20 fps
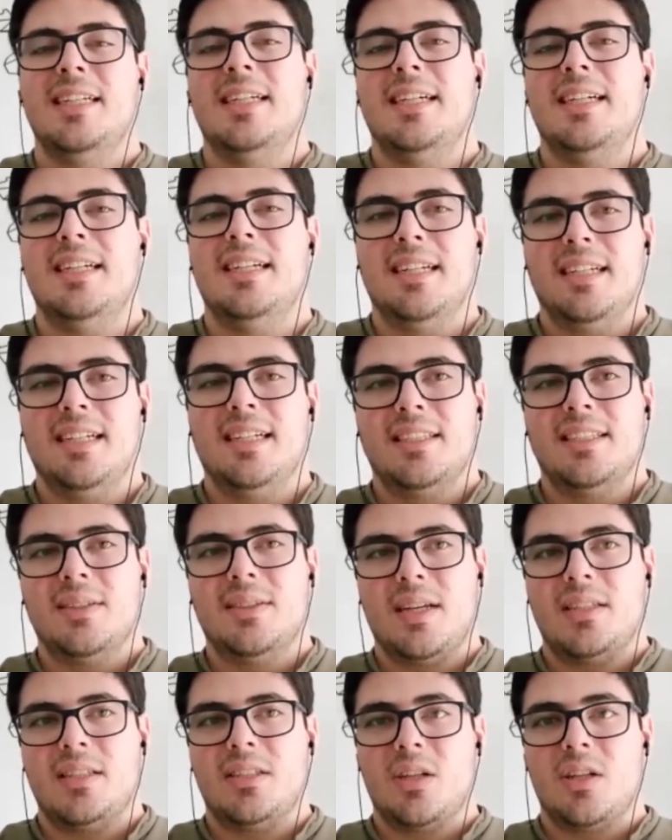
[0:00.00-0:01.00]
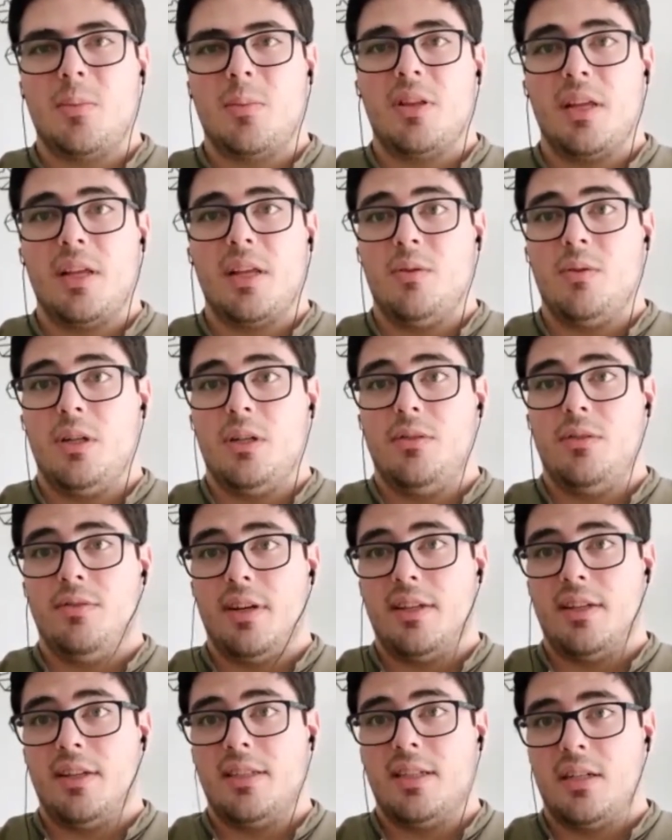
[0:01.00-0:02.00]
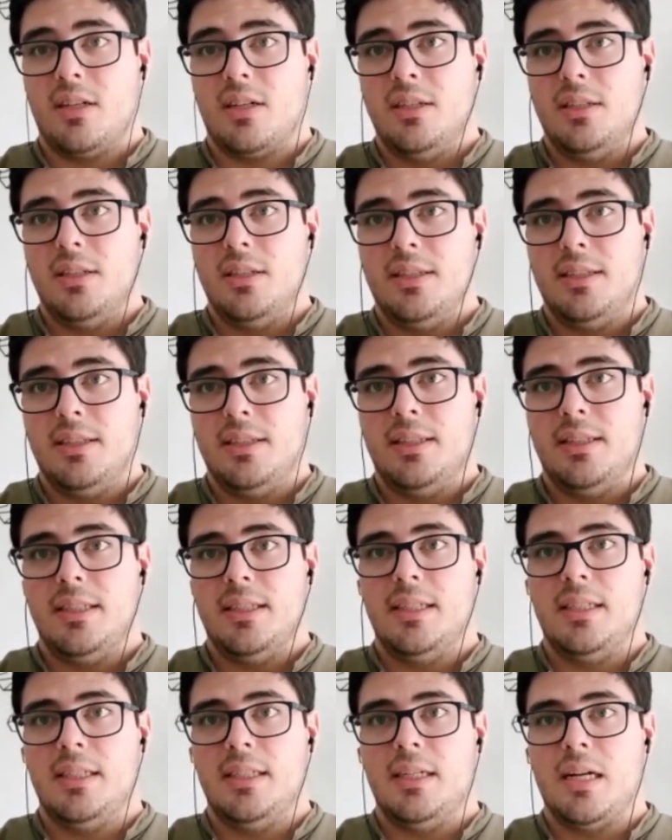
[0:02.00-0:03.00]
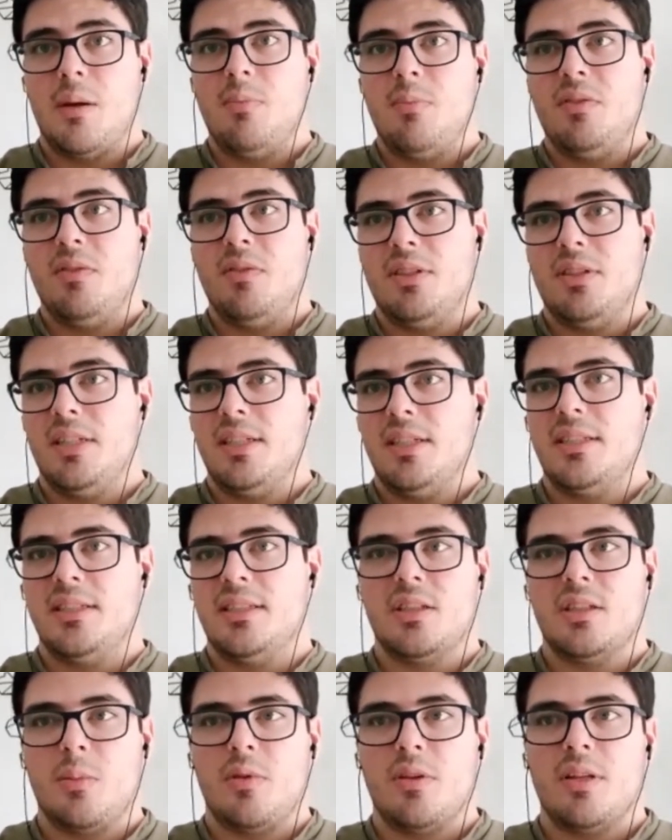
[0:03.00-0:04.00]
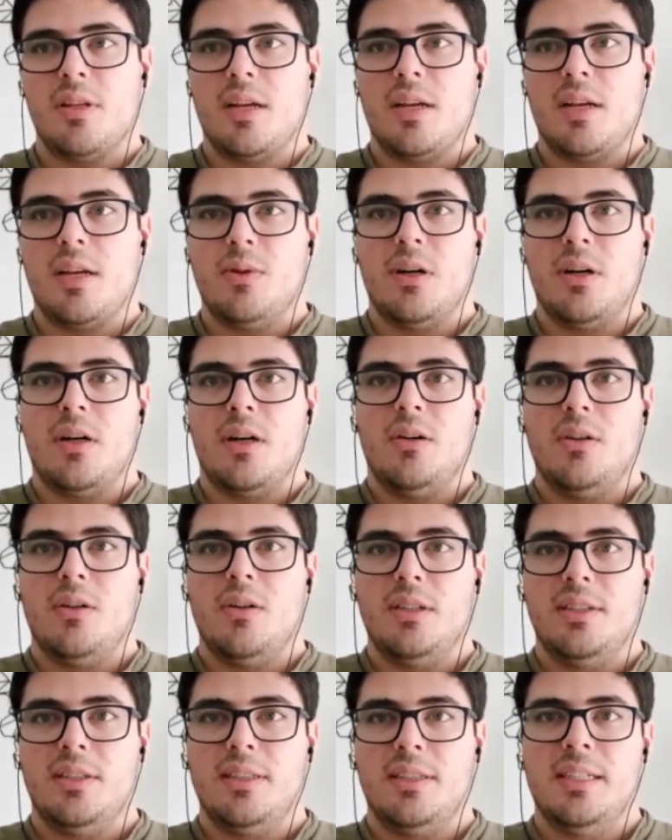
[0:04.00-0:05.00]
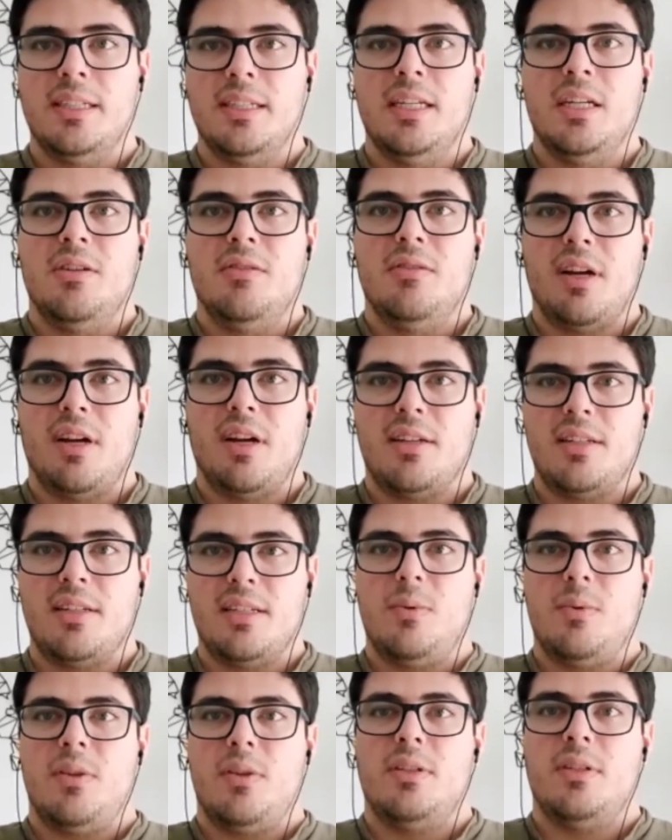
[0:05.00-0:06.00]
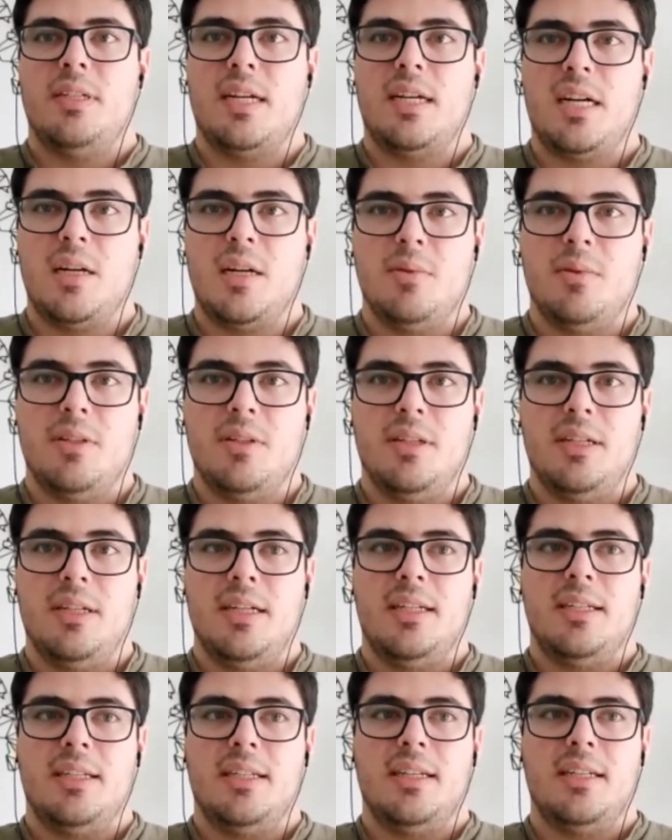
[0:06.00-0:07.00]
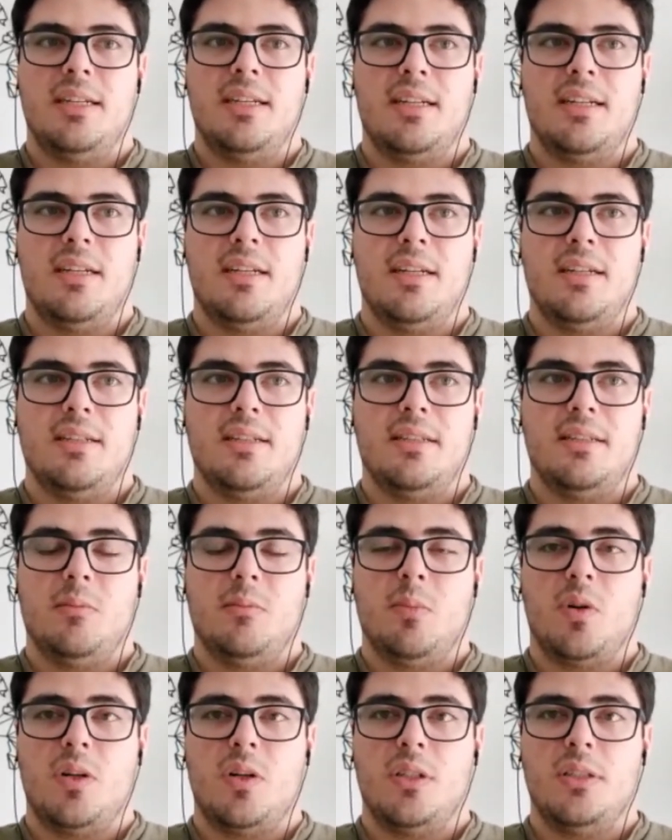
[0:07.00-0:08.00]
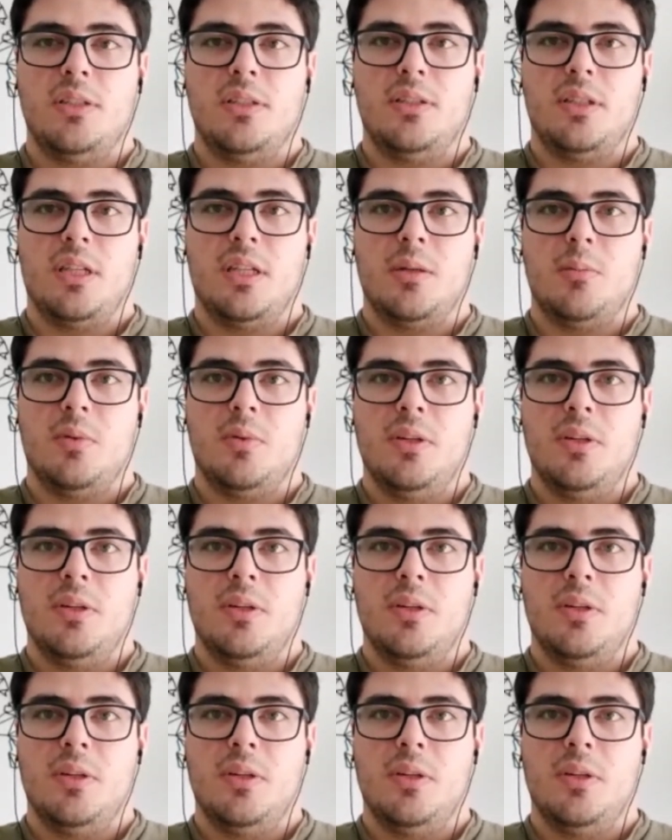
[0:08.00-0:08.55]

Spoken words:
So that's something that we are investing a lot. IPv6 is something that we are always investing with the time, and it's important to keep.